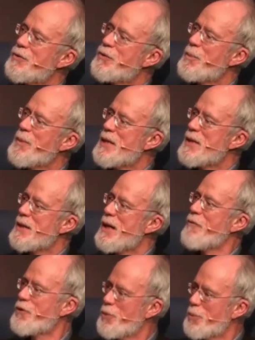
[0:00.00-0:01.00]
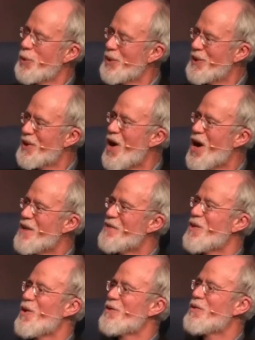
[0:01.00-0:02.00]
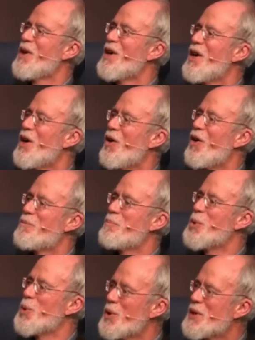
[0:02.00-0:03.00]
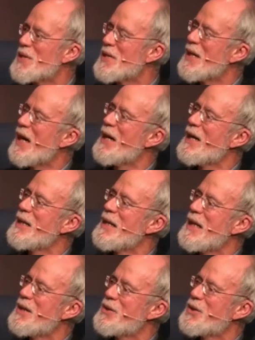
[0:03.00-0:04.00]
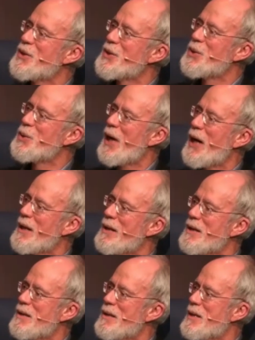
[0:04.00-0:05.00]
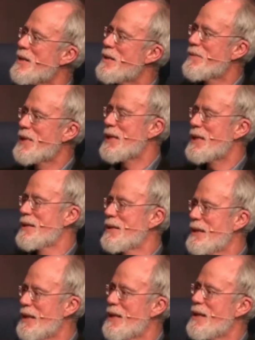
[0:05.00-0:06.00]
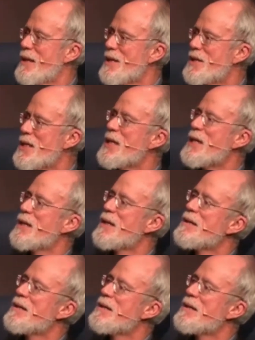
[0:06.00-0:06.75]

from his comfortable life of books into the sea